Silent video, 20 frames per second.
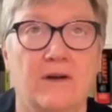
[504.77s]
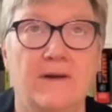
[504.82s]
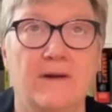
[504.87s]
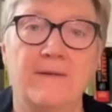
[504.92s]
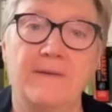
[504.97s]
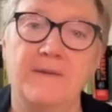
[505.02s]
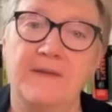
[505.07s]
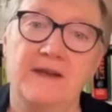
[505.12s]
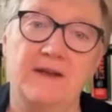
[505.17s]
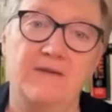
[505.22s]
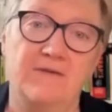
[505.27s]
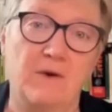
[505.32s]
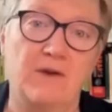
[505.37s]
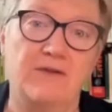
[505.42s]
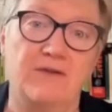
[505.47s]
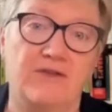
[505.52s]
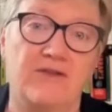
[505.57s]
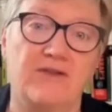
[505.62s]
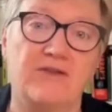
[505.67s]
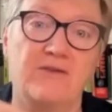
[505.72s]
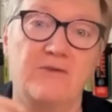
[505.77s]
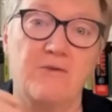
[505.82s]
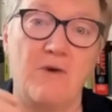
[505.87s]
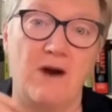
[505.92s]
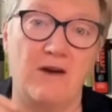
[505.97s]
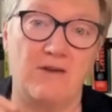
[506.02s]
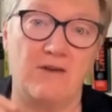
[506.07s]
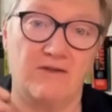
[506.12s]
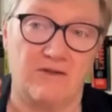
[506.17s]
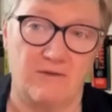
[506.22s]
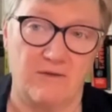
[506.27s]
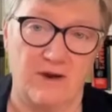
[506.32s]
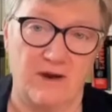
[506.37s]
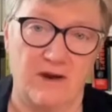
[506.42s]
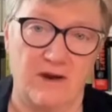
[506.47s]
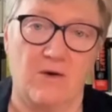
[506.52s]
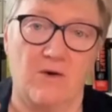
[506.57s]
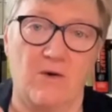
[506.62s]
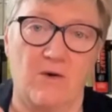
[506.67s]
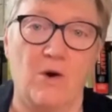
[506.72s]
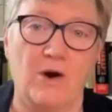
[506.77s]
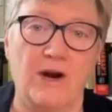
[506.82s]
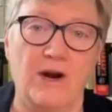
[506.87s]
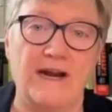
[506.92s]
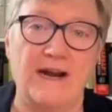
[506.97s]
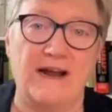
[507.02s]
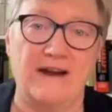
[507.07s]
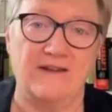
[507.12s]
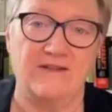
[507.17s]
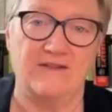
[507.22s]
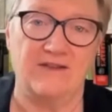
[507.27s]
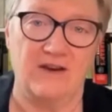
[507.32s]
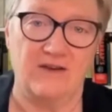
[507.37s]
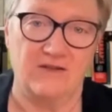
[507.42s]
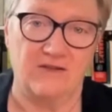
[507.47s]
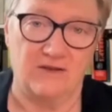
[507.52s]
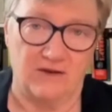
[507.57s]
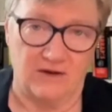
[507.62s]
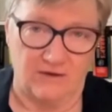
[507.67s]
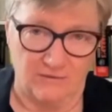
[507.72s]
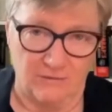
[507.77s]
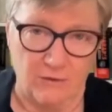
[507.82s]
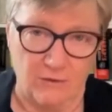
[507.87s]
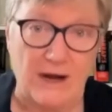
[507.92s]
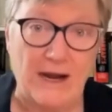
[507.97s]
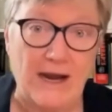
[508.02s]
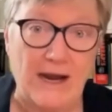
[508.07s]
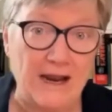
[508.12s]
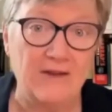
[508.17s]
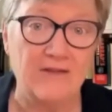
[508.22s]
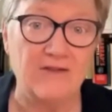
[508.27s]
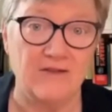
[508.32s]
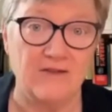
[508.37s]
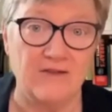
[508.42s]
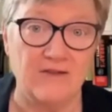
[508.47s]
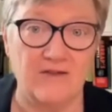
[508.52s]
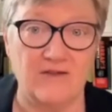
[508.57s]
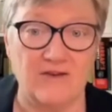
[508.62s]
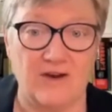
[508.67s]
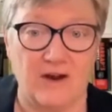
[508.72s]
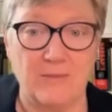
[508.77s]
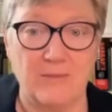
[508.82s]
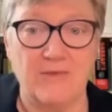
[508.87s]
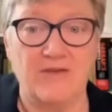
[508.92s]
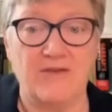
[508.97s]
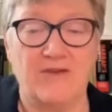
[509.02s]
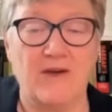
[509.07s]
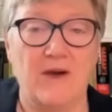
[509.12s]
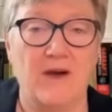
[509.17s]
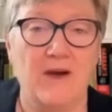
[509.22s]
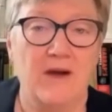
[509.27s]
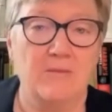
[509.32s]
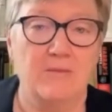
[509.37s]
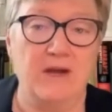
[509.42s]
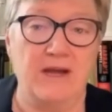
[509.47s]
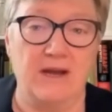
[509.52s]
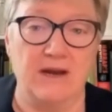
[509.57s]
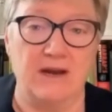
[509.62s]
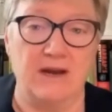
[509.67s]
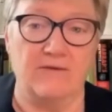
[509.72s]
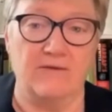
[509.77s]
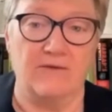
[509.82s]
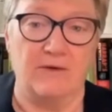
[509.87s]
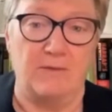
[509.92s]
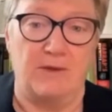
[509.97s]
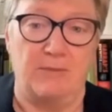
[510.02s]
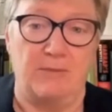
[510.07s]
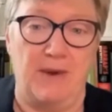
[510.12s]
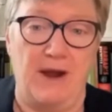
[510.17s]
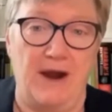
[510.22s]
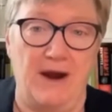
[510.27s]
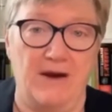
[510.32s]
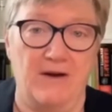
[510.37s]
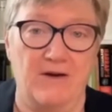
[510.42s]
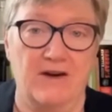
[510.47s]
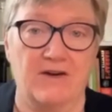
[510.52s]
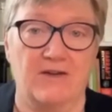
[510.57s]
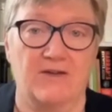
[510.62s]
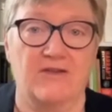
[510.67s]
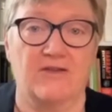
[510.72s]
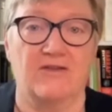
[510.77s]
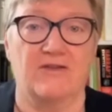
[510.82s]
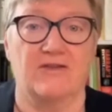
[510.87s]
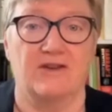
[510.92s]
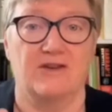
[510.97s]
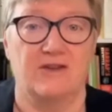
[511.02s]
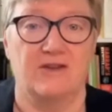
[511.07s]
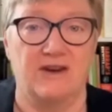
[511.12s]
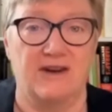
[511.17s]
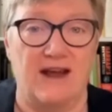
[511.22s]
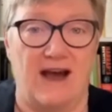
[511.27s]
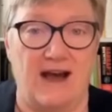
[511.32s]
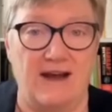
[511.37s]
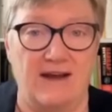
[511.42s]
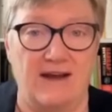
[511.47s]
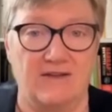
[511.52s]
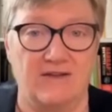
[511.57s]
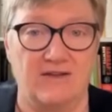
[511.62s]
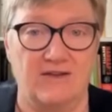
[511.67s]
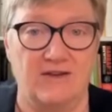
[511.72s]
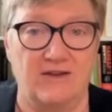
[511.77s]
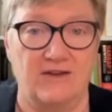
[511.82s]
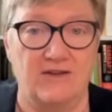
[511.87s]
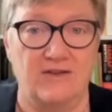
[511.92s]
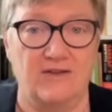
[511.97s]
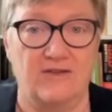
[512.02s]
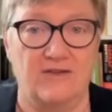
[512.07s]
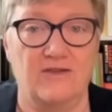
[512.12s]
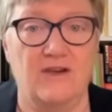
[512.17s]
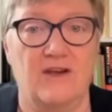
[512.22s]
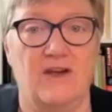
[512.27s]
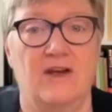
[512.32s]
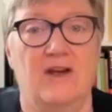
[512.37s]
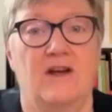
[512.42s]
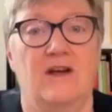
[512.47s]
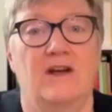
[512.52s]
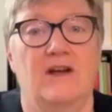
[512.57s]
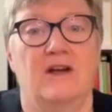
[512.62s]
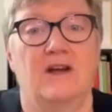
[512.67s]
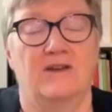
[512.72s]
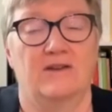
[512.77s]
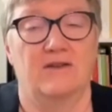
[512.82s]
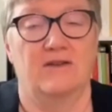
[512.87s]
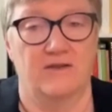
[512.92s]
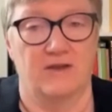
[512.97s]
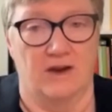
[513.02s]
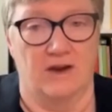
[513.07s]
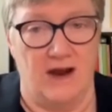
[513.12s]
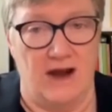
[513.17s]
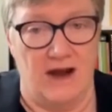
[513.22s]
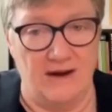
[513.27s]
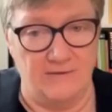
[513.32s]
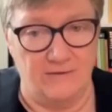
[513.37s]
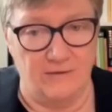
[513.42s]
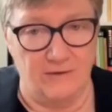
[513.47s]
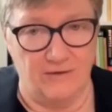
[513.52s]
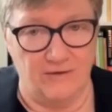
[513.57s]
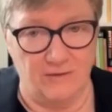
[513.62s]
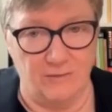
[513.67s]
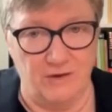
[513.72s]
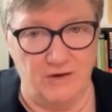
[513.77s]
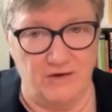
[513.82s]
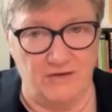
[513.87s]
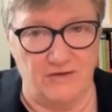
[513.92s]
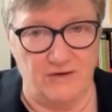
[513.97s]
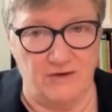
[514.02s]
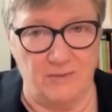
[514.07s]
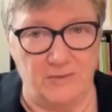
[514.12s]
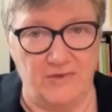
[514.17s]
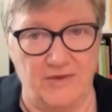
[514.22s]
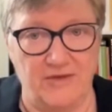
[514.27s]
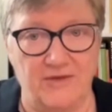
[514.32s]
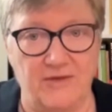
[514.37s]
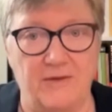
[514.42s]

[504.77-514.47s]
if you want, the structuring or organization of relationships, beginning from the parish to the diocese to the conference of bishops